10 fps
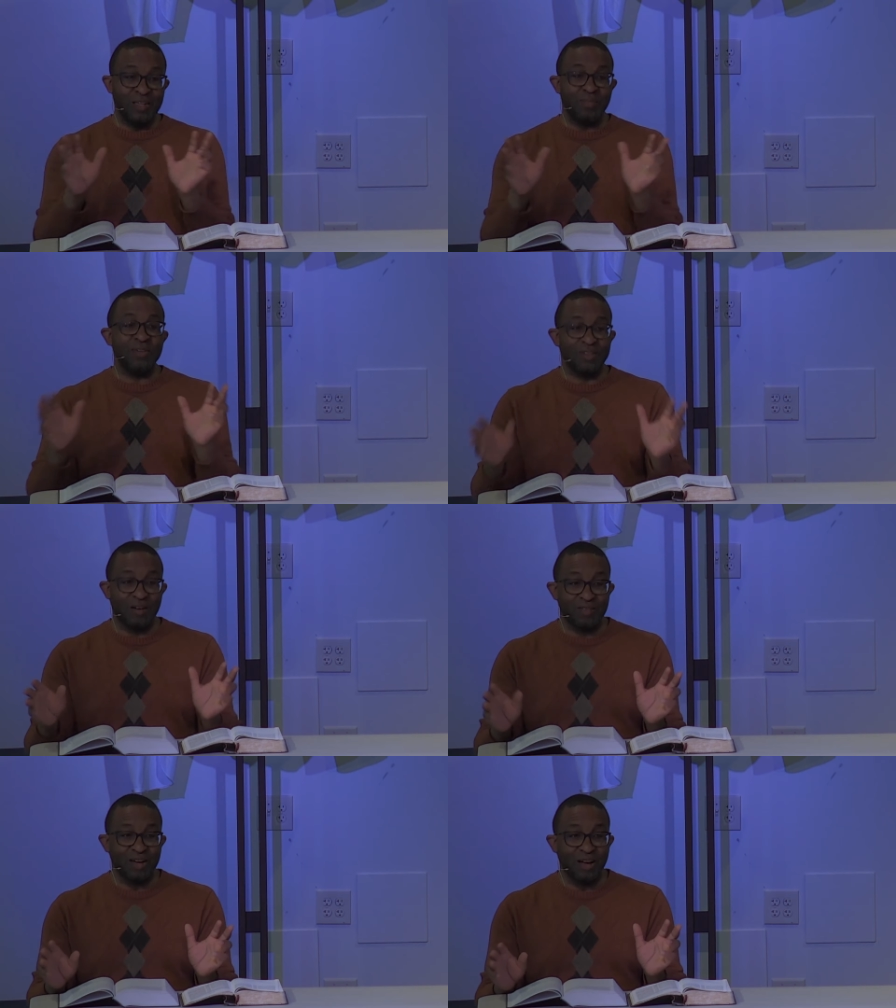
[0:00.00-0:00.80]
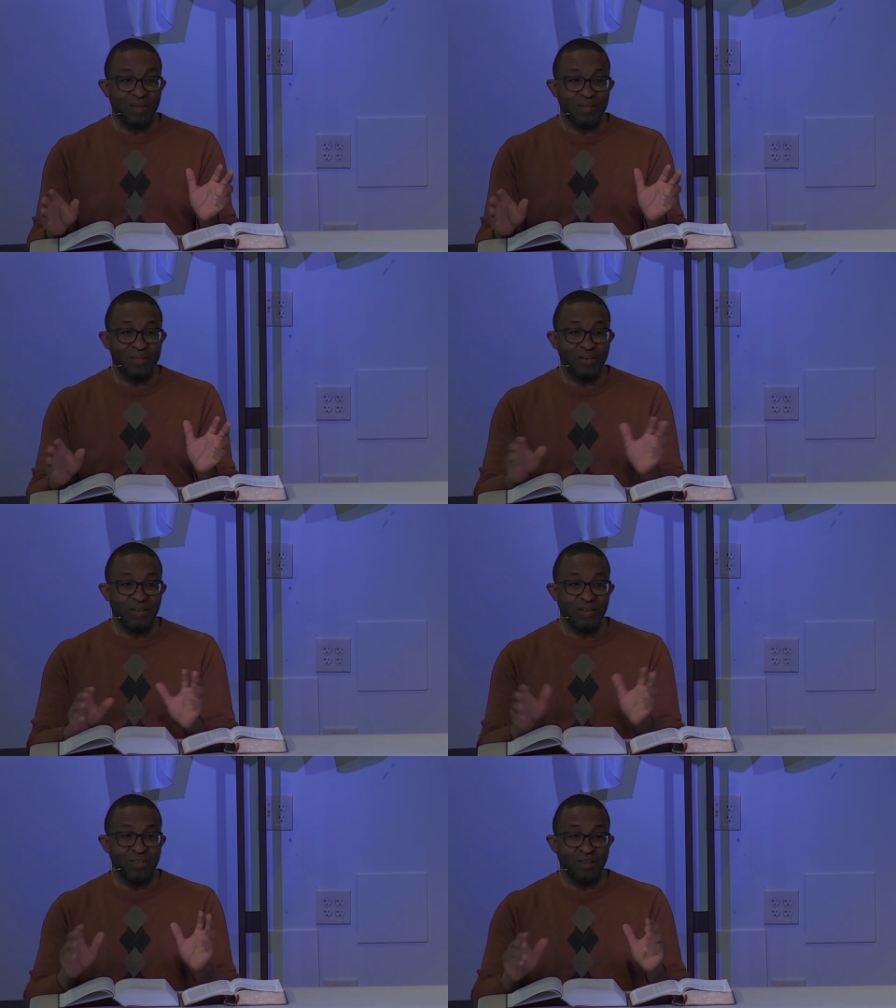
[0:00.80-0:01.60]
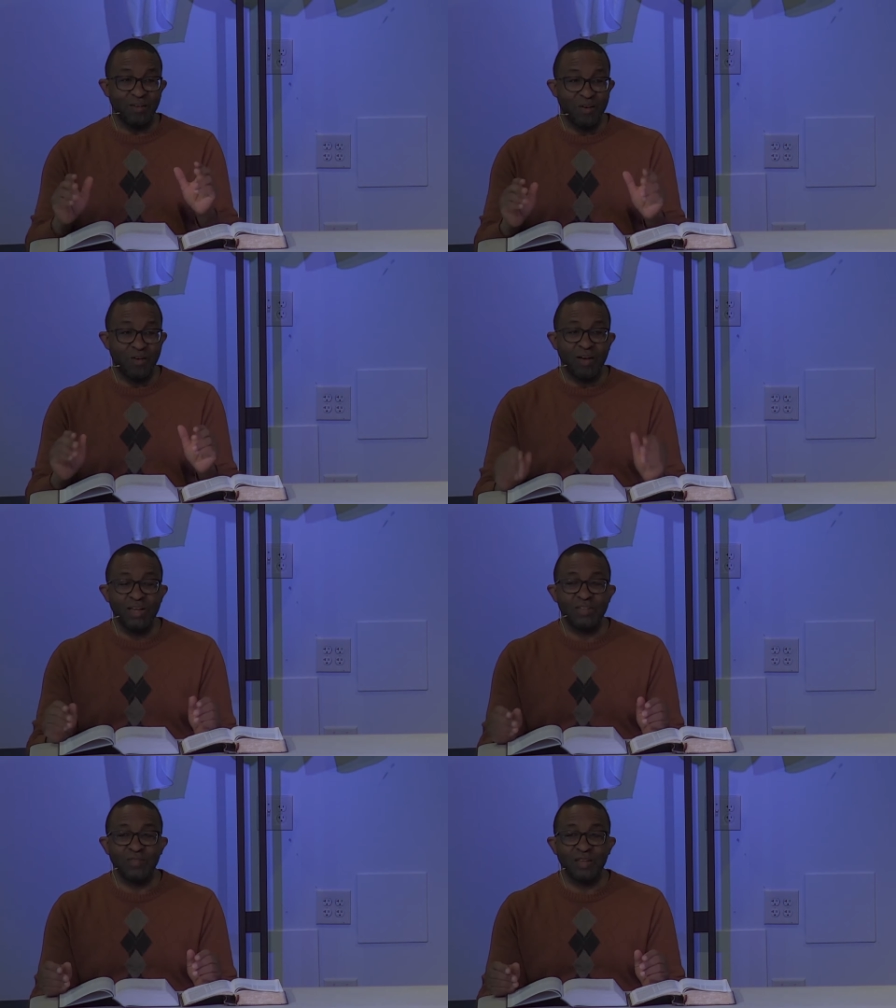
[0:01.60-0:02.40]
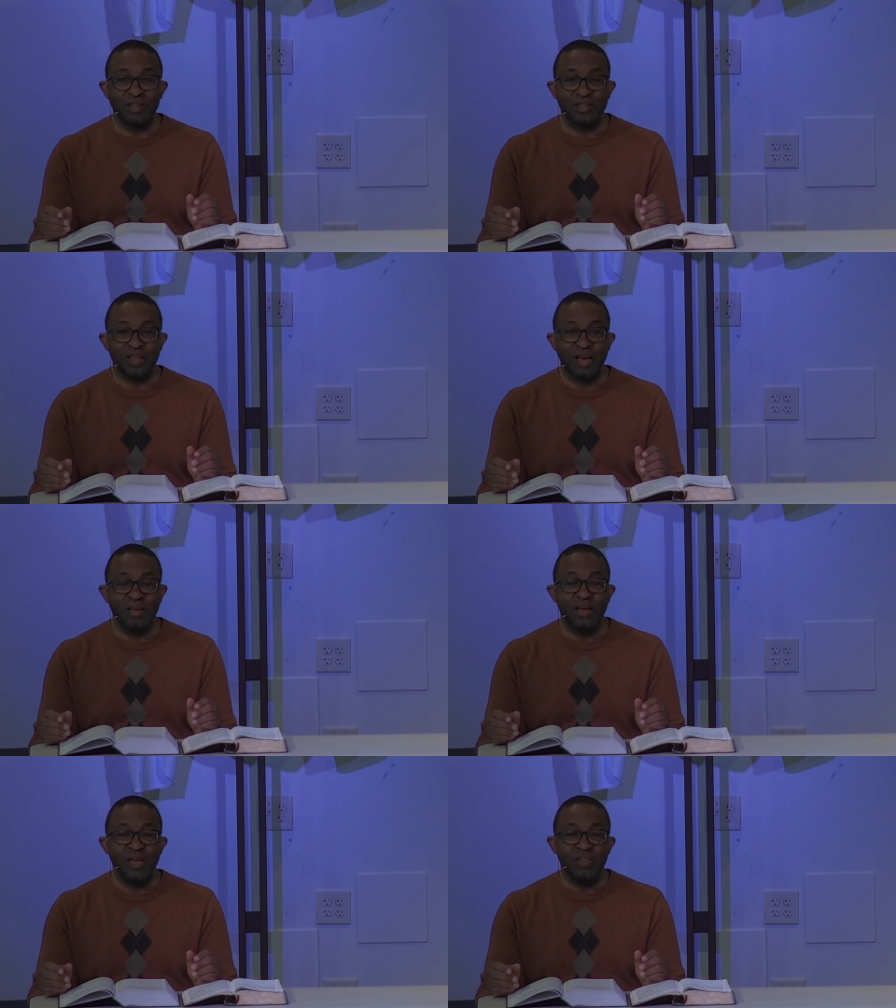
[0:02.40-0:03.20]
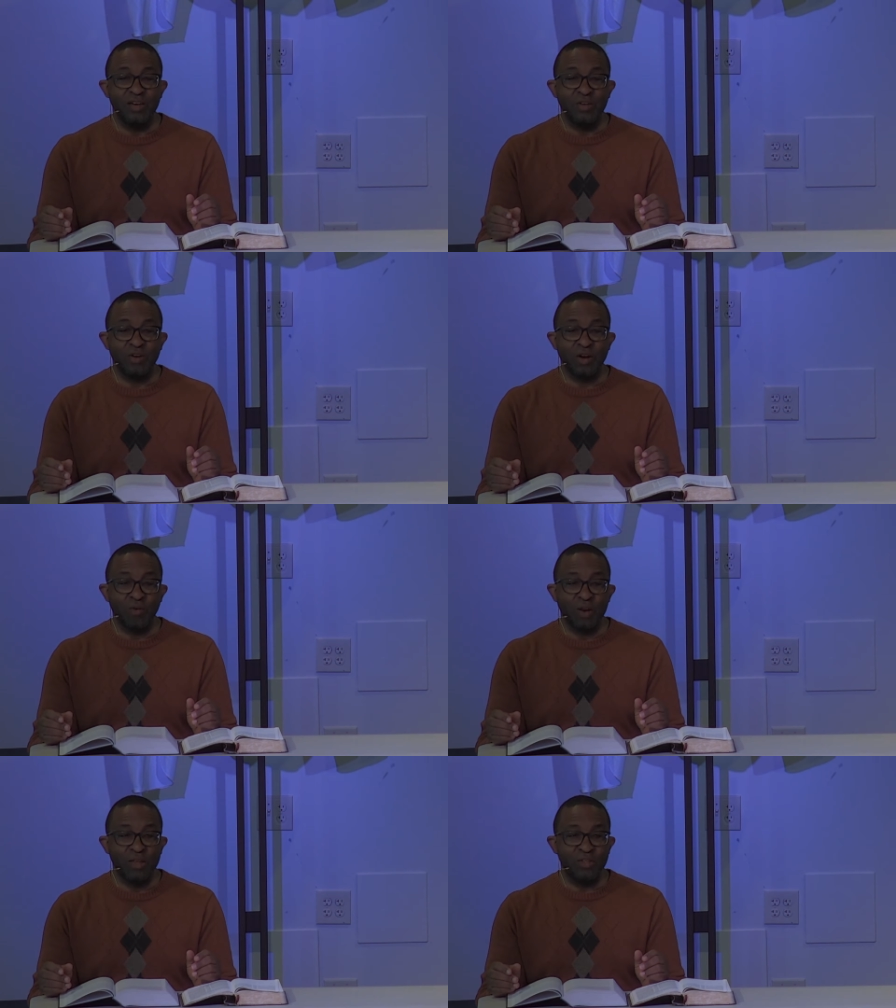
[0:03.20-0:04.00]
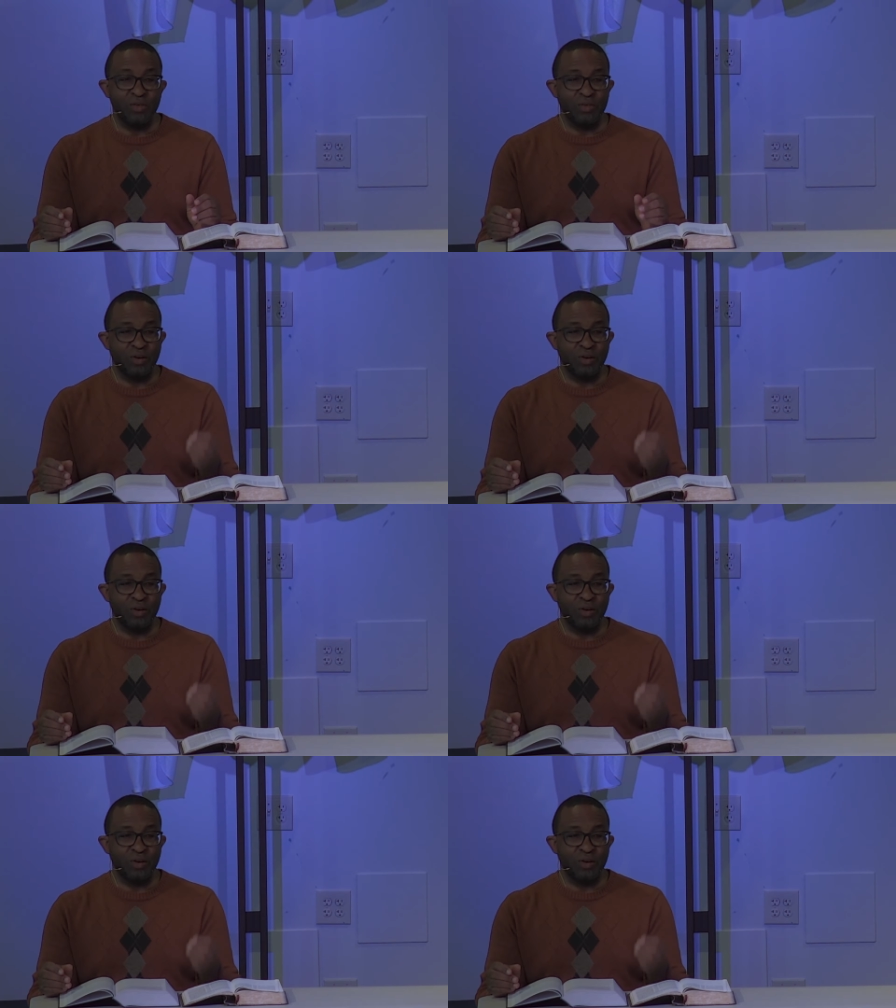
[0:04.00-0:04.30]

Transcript: deepens our time. There are all kinds of things that you're going to run into.